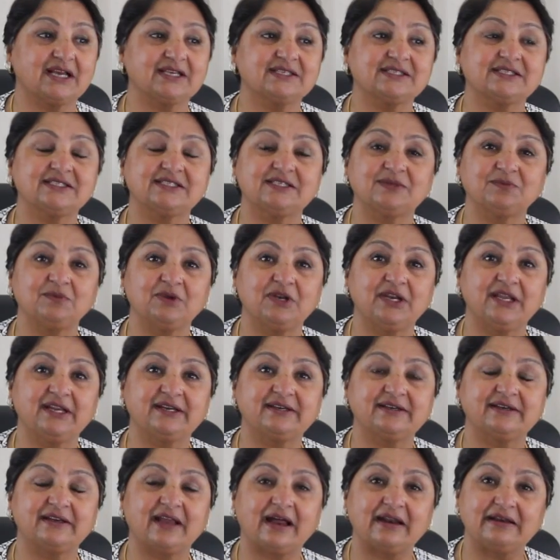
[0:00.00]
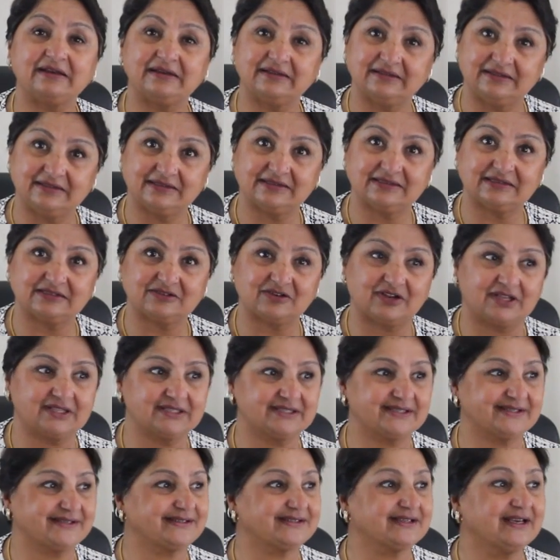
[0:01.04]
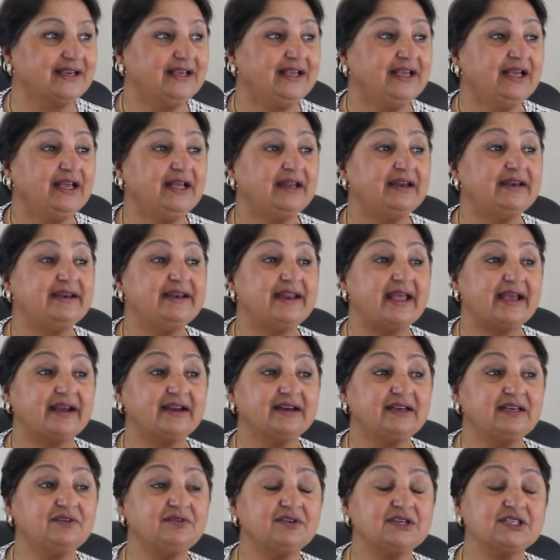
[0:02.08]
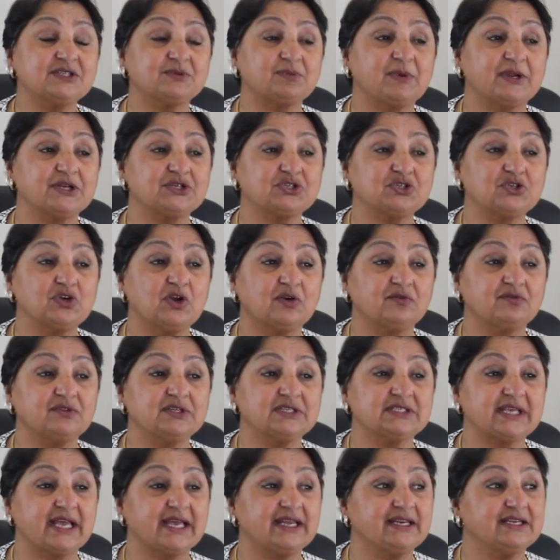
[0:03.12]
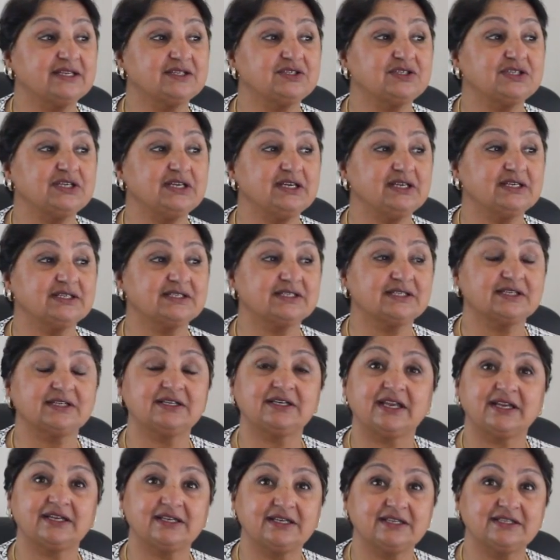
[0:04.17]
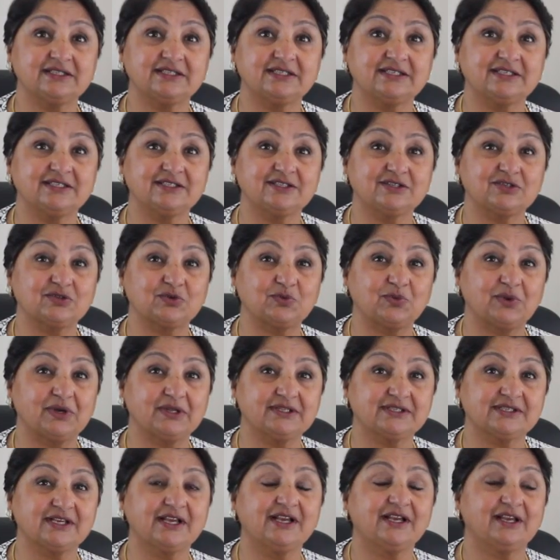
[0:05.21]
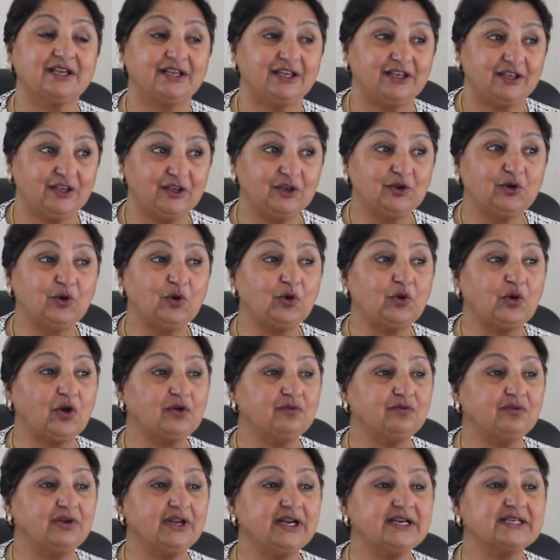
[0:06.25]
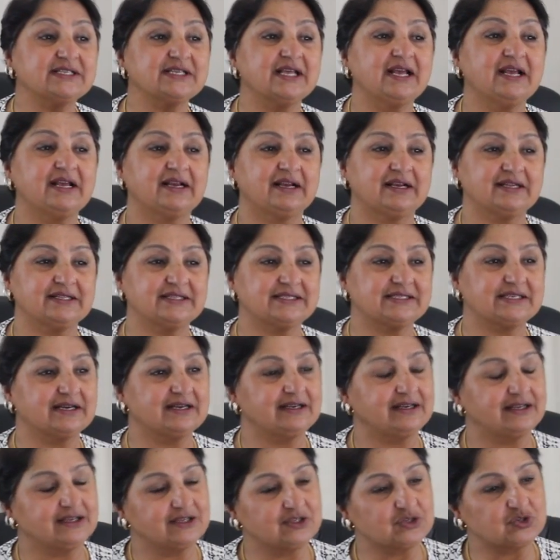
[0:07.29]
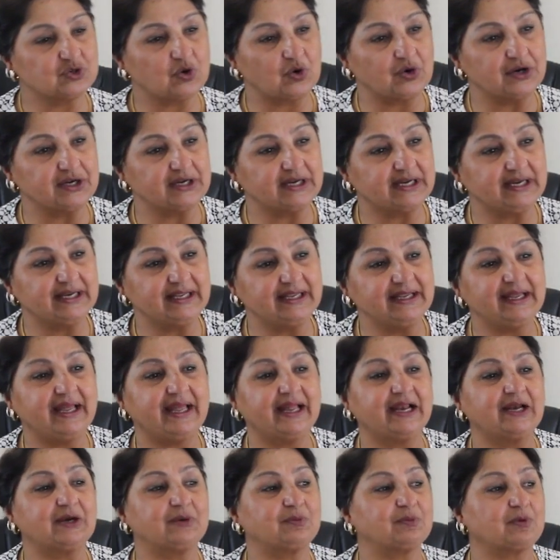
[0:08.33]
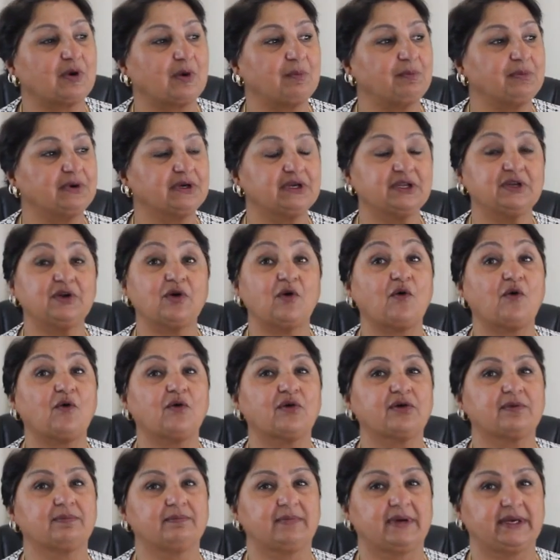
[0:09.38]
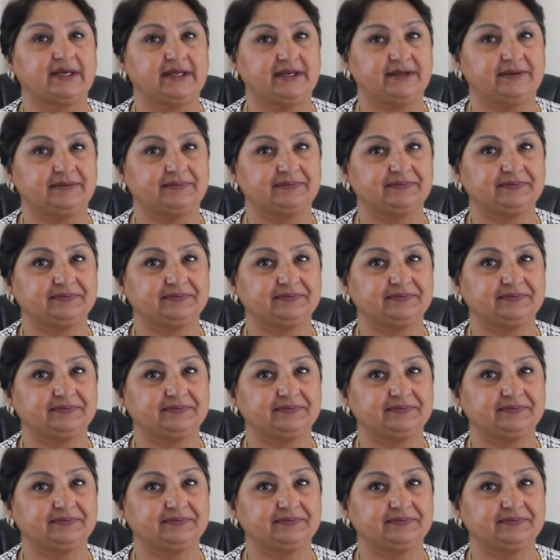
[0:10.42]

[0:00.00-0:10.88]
are stimulated under this transit. Negative expression of this energy is the tendencies towards ego conflicts concerning jointly held property or money.